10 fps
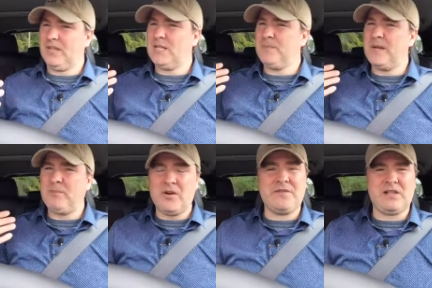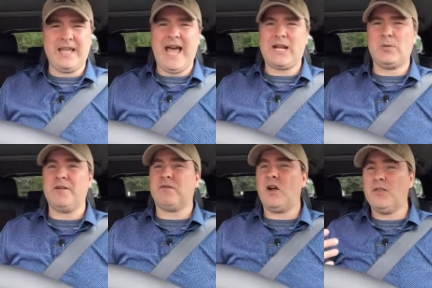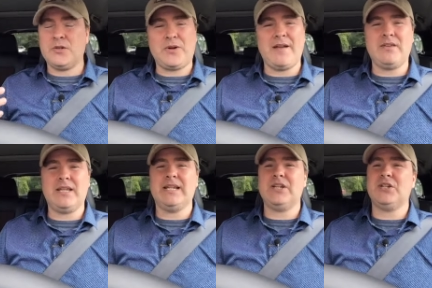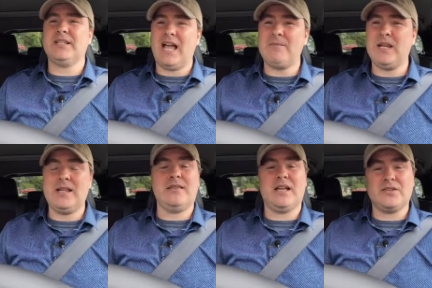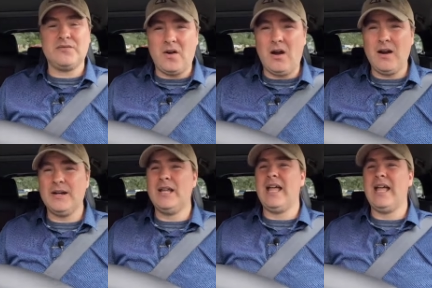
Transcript: it's been perfectly adequate for all the driving conditions I've been in thus far,